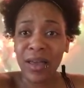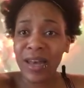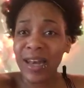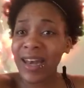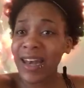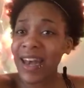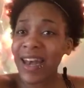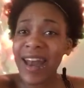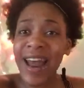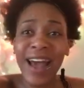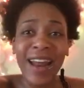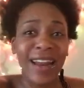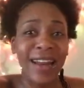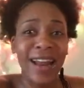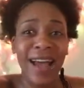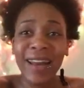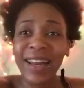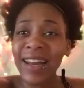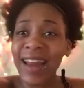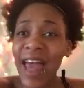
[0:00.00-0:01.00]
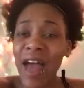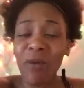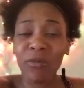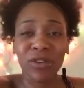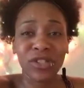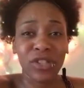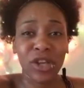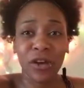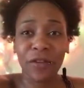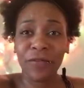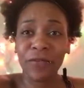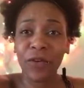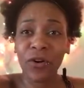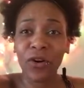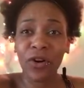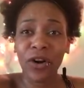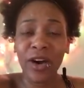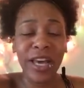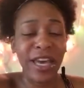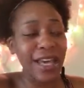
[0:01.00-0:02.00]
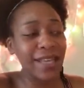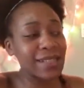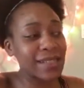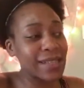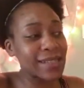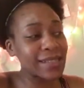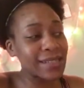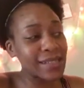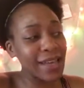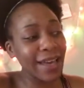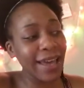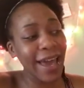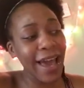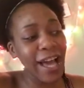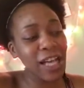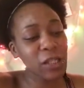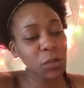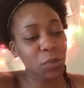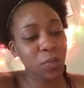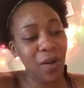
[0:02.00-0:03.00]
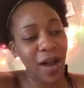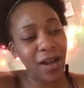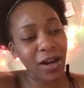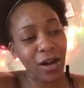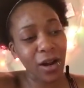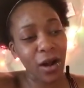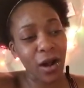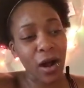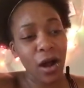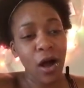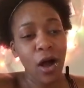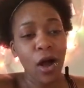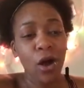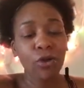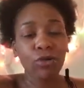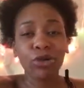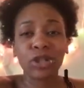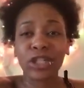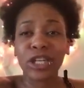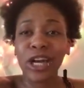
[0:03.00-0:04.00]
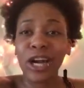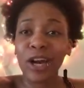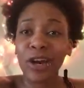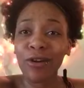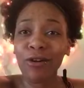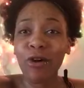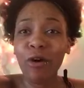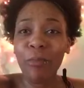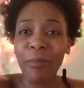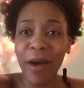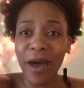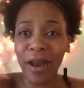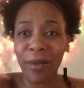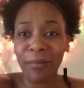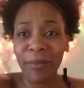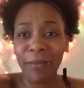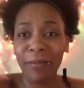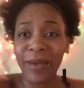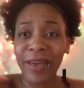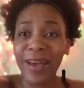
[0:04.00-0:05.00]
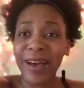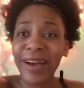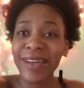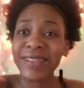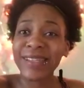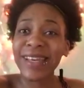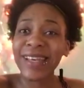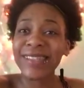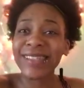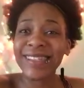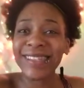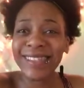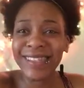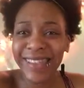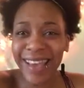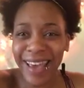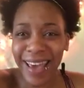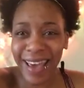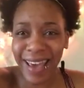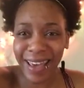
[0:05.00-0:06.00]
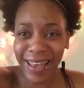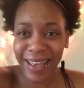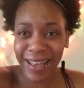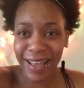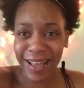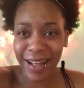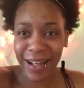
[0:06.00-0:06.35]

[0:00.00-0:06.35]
None of that was your fault. He's a sick ass predator who should have knew better, but because he's sick,